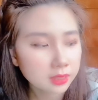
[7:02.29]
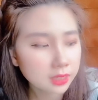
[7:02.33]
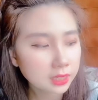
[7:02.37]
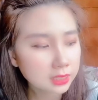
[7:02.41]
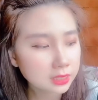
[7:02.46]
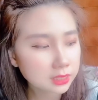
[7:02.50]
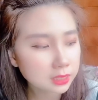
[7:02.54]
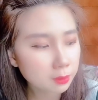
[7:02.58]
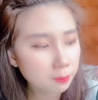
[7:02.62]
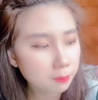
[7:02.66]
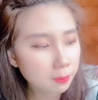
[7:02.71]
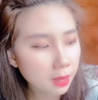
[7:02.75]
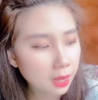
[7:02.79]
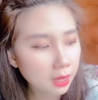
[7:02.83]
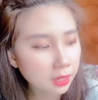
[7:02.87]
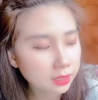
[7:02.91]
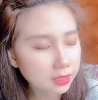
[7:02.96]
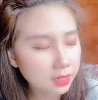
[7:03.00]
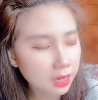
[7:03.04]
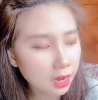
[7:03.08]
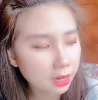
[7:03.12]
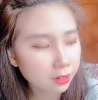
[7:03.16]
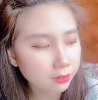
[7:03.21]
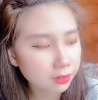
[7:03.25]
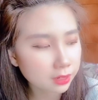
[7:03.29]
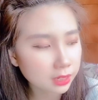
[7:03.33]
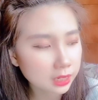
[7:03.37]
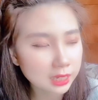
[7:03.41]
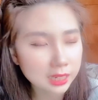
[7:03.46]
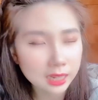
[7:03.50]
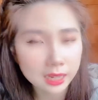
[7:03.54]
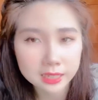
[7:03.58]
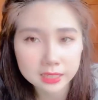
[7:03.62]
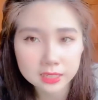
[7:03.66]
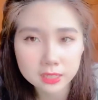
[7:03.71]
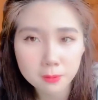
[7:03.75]
that's the part that I really
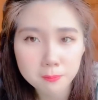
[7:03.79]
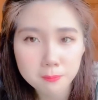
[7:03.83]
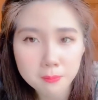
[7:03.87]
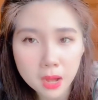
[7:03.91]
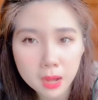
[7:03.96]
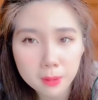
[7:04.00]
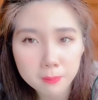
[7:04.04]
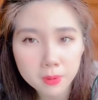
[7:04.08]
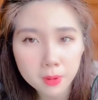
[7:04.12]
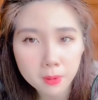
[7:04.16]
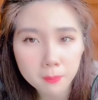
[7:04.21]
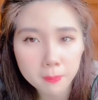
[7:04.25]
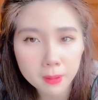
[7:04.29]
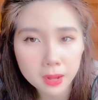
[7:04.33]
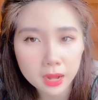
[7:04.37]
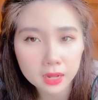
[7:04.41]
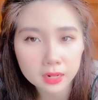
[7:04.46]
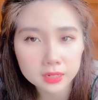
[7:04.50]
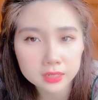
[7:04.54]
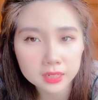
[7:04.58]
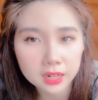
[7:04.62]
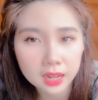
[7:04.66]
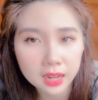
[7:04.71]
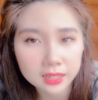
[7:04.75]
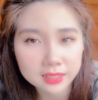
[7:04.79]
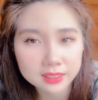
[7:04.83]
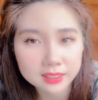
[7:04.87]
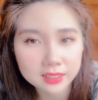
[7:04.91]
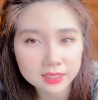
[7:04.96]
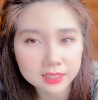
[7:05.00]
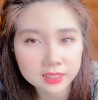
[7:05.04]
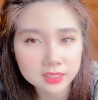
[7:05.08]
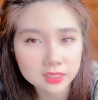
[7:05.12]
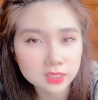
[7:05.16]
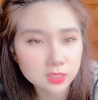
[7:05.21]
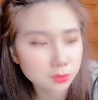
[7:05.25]
like the marble part I
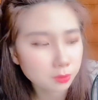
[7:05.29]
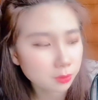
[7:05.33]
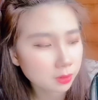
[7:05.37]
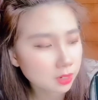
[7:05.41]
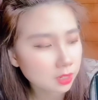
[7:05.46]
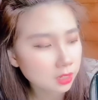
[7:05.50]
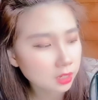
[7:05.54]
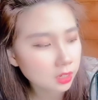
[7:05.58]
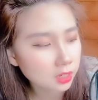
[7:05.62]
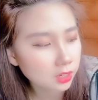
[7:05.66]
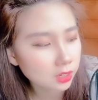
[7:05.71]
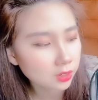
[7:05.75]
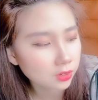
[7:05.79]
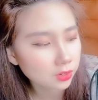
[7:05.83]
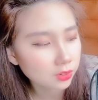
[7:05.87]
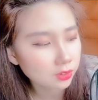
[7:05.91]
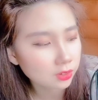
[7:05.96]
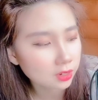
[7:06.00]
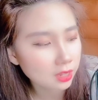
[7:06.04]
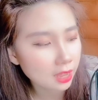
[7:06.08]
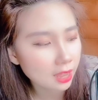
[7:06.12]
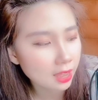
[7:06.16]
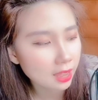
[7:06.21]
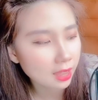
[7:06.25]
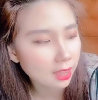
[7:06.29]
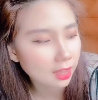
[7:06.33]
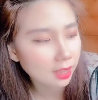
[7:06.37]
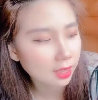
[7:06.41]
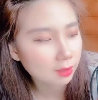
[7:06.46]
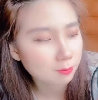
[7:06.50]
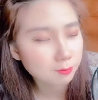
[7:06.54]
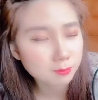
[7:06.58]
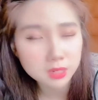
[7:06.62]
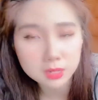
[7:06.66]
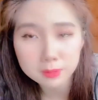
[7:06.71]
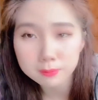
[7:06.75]
think it's really cute
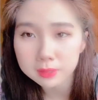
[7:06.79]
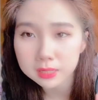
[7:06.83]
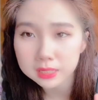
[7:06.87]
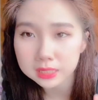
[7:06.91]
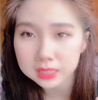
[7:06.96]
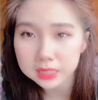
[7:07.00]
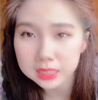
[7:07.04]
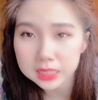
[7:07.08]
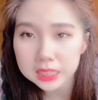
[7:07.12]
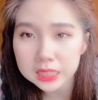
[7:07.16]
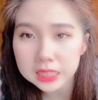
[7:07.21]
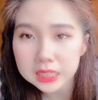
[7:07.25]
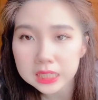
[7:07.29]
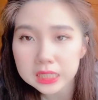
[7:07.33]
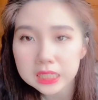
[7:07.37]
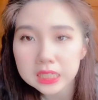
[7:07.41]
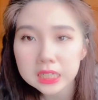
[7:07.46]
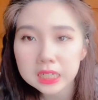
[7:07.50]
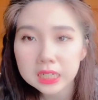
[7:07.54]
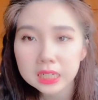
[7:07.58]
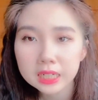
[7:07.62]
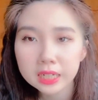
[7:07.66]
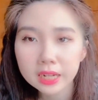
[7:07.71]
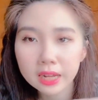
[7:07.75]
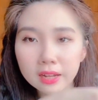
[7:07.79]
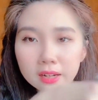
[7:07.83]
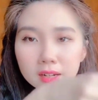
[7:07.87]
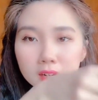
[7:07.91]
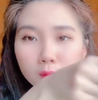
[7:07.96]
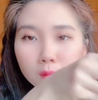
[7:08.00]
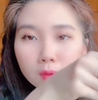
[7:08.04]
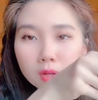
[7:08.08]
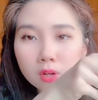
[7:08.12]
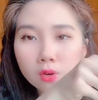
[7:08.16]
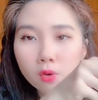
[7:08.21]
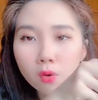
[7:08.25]
and minimalistic and
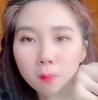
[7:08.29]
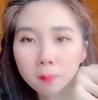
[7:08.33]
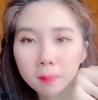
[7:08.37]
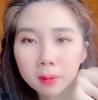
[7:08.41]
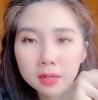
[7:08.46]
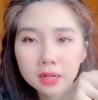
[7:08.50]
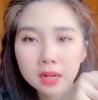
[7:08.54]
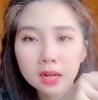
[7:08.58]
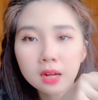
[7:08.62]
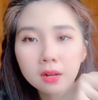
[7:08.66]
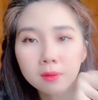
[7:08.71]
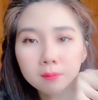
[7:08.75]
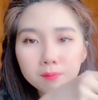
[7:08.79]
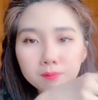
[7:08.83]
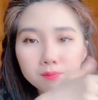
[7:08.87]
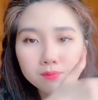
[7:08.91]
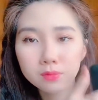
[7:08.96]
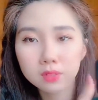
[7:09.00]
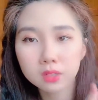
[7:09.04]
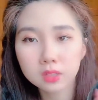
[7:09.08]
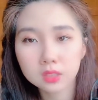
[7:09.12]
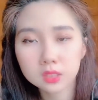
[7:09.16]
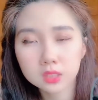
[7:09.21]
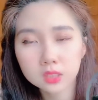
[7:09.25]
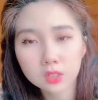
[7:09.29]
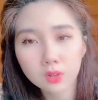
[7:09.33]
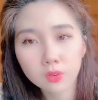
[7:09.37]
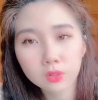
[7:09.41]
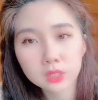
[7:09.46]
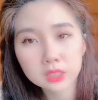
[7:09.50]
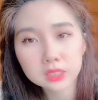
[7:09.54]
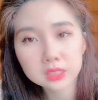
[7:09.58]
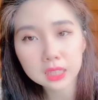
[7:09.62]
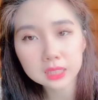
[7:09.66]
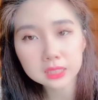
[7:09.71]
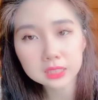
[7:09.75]
then when you open up so
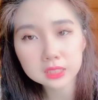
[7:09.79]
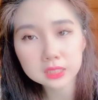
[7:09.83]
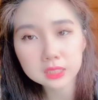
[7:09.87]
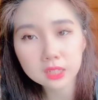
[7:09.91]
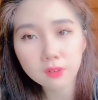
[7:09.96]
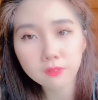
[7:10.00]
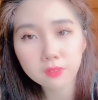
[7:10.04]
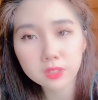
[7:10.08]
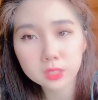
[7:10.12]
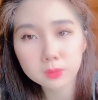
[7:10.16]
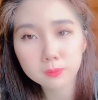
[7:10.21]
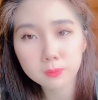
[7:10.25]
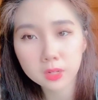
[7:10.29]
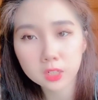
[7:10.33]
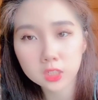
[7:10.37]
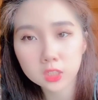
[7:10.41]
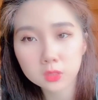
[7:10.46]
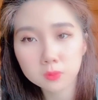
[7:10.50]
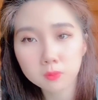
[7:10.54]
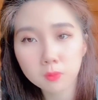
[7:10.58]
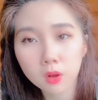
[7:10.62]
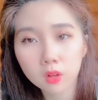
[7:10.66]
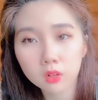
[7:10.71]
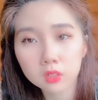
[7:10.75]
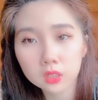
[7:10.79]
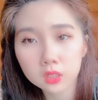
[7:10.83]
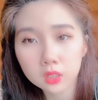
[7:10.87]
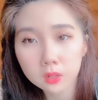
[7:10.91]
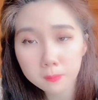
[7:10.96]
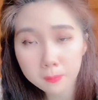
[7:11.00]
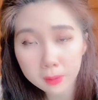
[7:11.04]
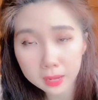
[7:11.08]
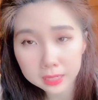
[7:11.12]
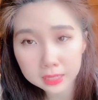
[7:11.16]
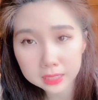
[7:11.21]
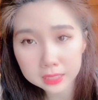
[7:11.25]
the size itself is much smaller
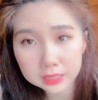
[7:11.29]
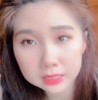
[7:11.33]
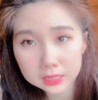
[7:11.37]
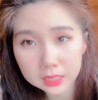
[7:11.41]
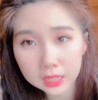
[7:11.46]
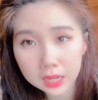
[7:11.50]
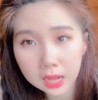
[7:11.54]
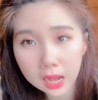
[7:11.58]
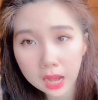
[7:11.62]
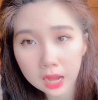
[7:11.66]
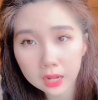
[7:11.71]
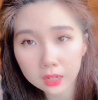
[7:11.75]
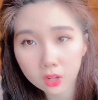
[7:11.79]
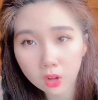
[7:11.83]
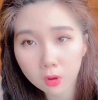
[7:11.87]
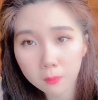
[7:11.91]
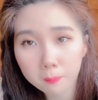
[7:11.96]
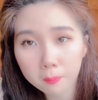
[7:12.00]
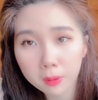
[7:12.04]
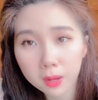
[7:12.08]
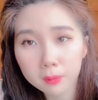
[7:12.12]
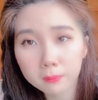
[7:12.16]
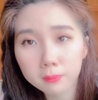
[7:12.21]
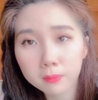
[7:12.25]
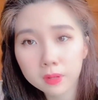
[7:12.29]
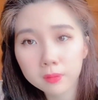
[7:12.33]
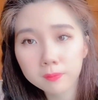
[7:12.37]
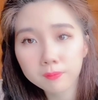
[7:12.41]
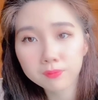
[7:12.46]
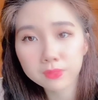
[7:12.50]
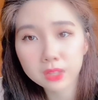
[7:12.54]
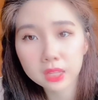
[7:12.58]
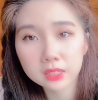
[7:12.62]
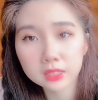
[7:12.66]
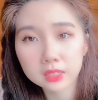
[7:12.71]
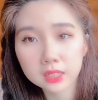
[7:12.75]
but there's a card
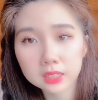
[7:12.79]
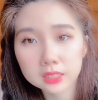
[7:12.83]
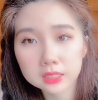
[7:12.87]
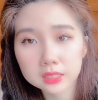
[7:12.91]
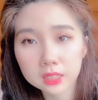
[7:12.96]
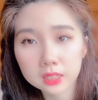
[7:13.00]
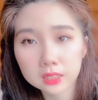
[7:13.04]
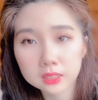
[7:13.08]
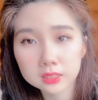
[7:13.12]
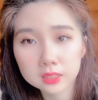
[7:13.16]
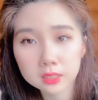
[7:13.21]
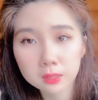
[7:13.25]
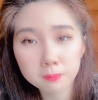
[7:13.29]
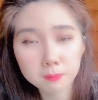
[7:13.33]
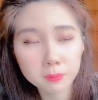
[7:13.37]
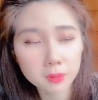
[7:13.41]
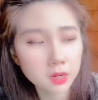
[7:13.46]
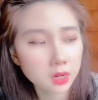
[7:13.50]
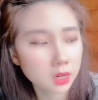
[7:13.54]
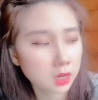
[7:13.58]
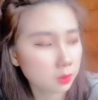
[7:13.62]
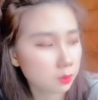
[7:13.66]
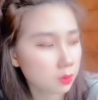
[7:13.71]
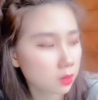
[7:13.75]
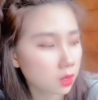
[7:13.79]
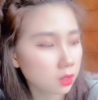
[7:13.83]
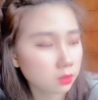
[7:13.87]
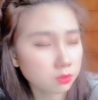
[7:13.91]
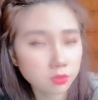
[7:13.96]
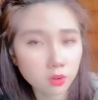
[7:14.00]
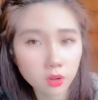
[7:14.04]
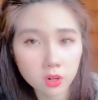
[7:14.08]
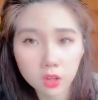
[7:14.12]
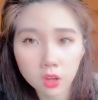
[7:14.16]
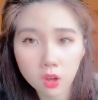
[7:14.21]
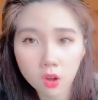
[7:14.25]
compartment and there's a zipper area
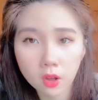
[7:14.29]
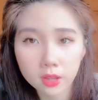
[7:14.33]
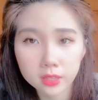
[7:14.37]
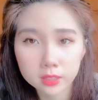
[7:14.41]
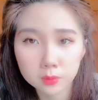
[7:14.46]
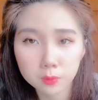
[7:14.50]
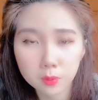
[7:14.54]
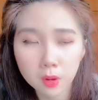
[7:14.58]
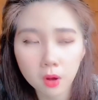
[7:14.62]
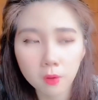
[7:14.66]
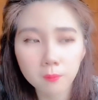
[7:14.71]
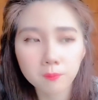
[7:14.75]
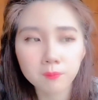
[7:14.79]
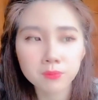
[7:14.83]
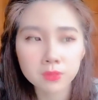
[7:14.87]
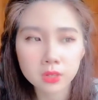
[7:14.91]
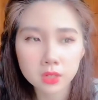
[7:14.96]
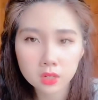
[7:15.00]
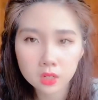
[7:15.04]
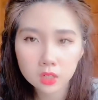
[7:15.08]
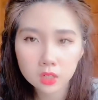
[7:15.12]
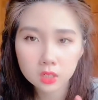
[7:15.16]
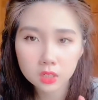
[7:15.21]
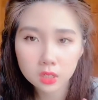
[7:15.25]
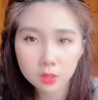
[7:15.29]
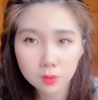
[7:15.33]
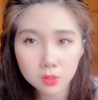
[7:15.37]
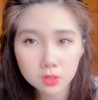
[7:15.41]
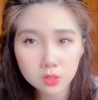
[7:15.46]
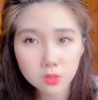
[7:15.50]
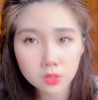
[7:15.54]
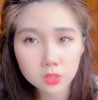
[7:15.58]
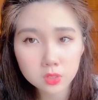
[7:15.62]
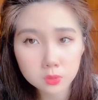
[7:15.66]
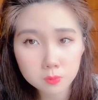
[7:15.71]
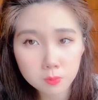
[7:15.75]
for the coin as well even
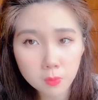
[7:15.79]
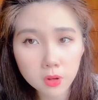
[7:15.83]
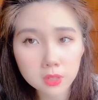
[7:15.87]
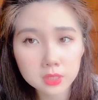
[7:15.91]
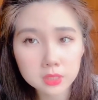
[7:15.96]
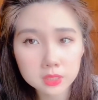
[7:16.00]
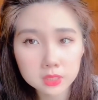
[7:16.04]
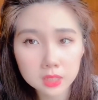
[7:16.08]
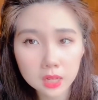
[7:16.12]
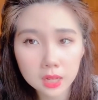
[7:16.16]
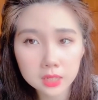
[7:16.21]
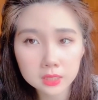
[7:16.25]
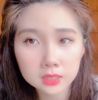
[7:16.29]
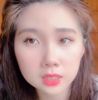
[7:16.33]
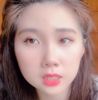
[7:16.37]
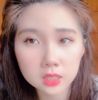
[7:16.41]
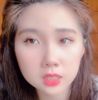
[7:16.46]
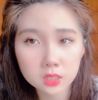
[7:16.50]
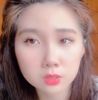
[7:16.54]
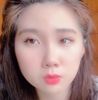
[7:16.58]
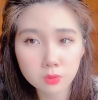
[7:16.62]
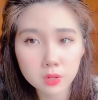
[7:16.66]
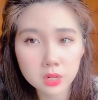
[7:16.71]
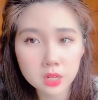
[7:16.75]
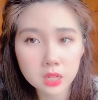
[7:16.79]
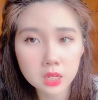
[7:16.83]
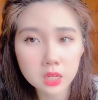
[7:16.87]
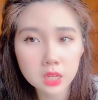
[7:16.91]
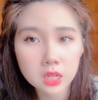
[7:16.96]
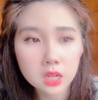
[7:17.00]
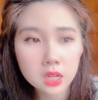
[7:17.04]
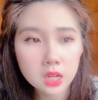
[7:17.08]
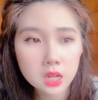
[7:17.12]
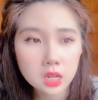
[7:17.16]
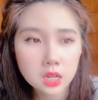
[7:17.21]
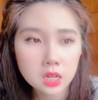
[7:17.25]
though it's small in size it's
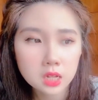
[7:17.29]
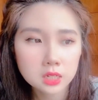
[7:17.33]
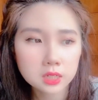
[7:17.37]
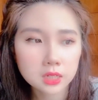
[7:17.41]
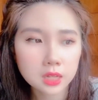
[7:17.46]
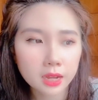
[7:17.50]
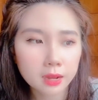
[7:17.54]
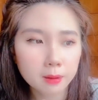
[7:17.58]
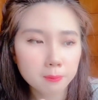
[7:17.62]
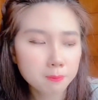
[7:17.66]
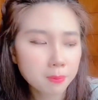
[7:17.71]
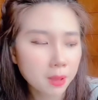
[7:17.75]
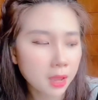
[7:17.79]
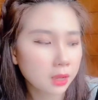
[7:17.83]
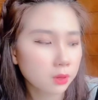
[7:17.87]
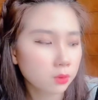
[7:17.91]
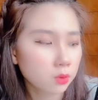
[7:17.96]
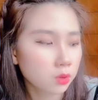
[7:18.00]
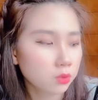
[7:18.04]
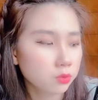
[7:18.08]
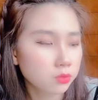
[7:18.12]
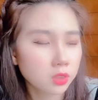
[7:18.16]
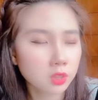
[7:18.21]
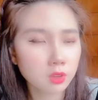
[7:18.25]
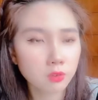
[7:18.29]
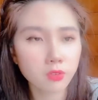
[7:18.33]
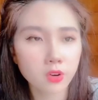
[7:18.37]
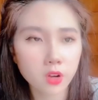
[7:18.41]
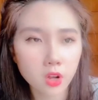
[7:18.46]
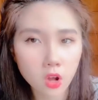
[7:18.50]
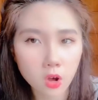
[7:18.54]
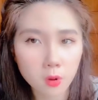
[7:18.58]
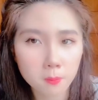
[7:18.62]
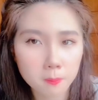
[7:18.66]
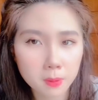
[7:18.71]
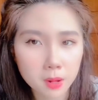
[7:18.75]
really like packed with different
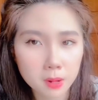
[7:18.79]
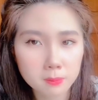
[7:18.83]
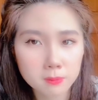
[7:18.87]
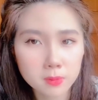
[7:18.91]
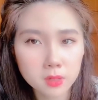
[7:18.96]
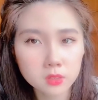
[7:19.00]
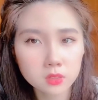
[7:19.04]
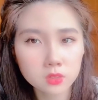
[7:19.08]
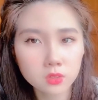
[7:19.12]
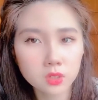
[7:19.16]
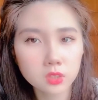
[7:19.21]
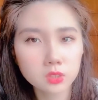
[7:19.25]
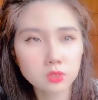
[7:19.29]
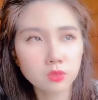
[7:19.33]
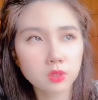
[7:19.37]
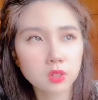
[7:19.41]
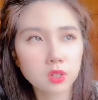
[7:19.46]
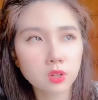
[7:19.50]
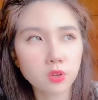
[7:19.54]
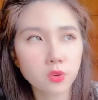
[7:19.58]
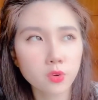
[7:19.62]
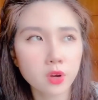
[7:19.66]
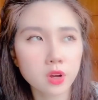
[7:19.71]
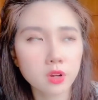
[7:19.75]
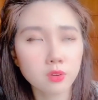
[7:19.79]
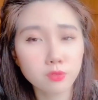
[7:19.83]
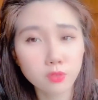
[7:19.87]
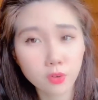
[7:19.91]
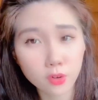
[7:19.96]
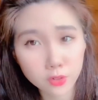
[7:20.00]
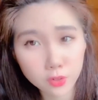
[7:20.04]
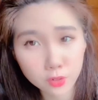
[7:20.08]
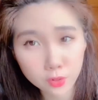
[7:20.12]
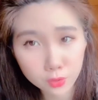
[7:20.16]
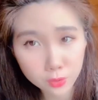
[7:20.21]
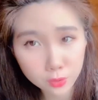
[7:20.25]
compartments so it's really great
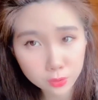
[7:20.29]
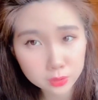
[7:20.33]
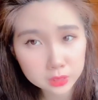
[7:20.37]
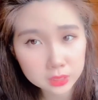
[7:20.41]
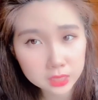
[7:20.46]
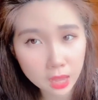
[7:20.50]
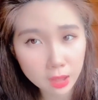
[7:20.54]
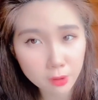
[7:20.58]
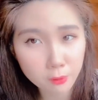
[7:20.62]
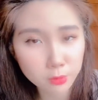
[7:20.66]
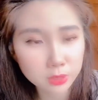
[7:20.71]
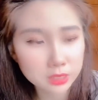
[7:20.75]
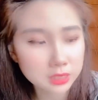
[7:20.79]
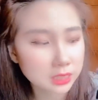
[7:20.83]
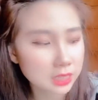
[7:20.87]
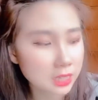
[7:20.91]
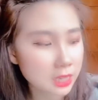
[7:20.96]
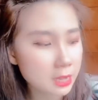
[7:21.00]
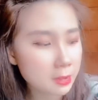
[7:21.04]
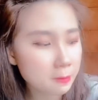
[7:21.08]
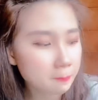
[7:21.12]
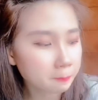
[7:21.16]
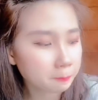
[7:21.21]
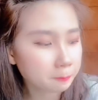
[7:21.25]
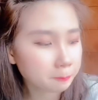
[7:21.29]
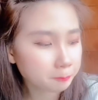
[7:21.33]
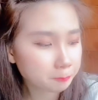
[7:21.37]
for use I would say